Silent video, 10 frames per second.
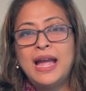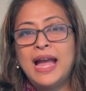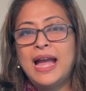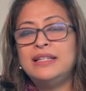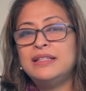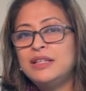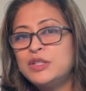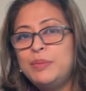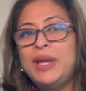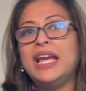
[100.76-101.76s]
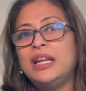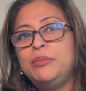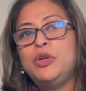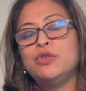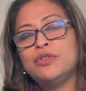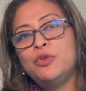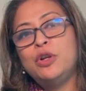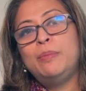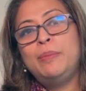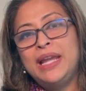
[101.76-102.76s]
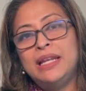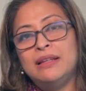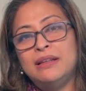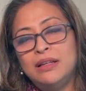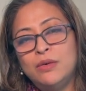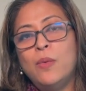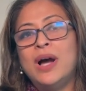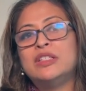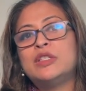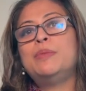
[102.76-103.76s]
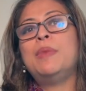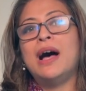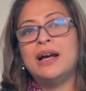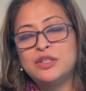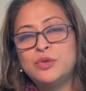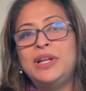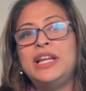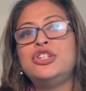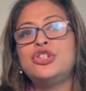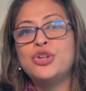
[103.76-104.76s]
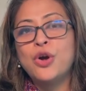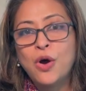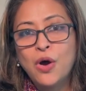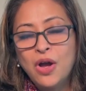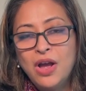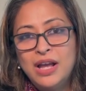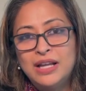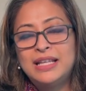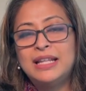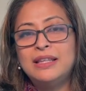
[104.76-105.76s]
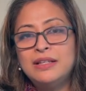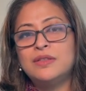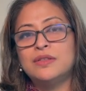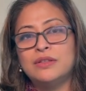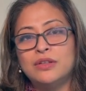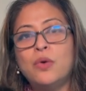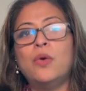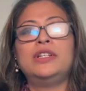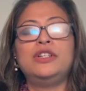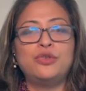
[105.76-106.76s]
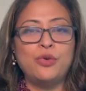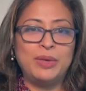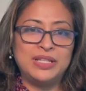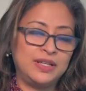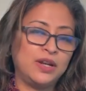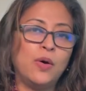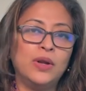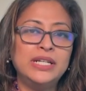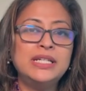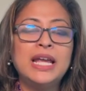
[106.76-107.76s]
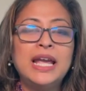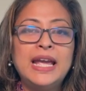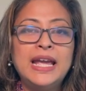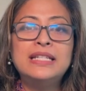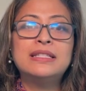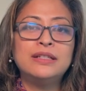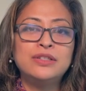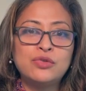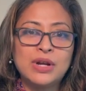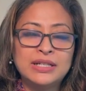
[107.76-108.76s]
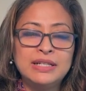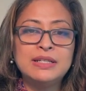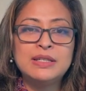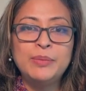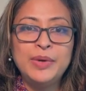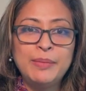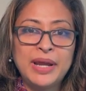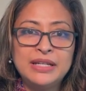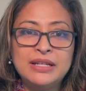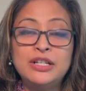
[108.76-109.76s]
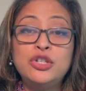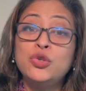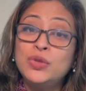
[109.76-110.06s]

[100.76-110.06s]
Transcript: And this big and beautiful bill, once passed, will ensure that this Golden Dome, as they call it, is constructed, is implemented.